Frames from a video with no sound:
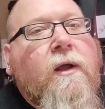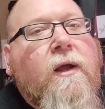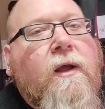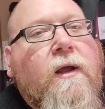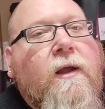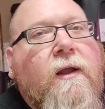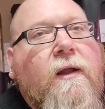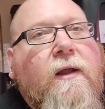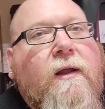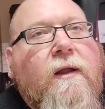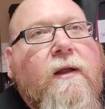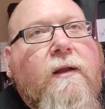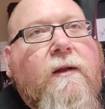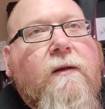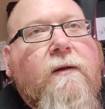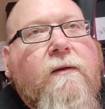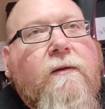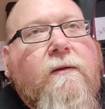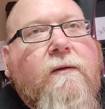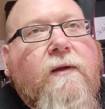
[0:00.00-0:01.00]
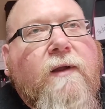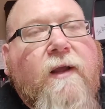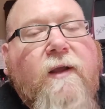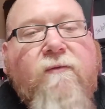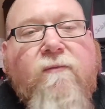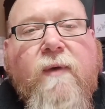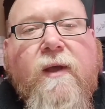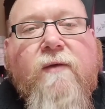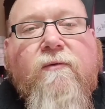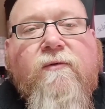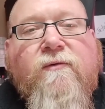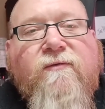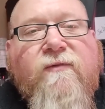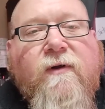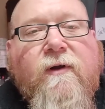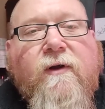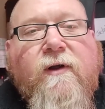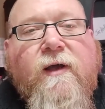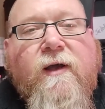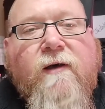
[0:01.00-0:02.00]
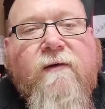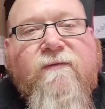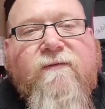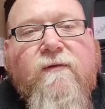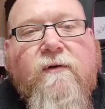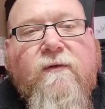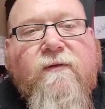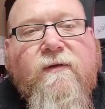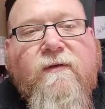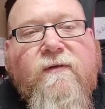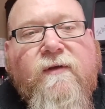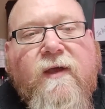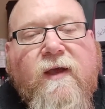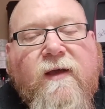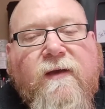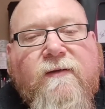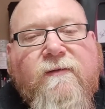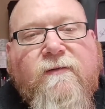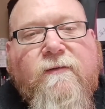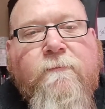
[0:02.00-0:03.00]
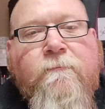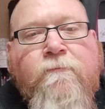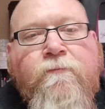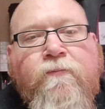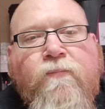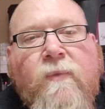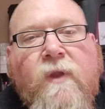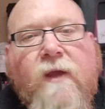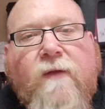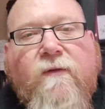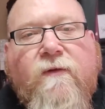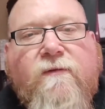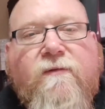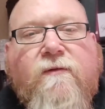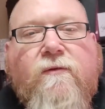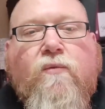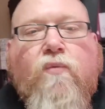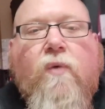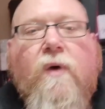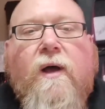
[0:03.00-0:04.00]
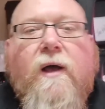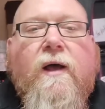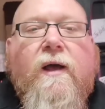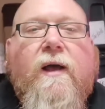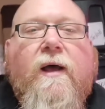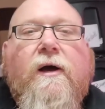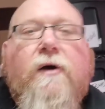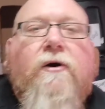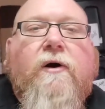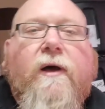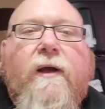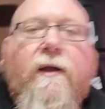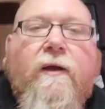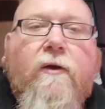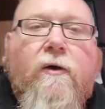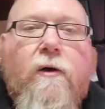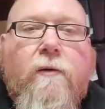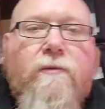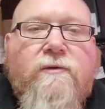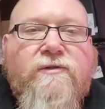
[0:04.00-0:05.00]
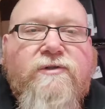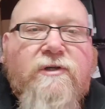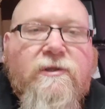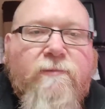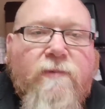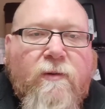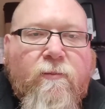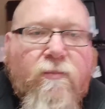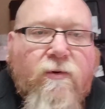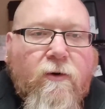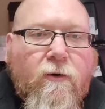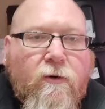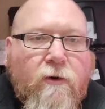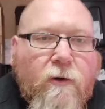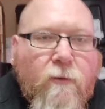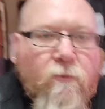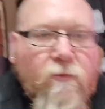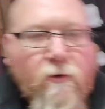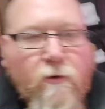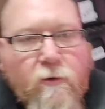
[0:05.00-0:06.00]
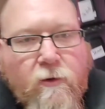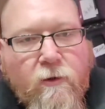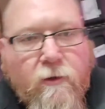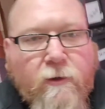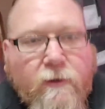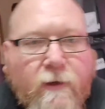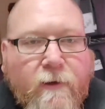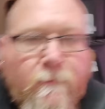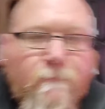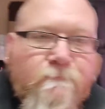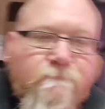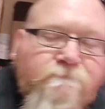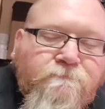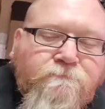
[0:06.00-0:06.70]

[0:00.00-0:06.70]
and eBay was very helpful in this case. And this is why I like Global Shipping Program real good now.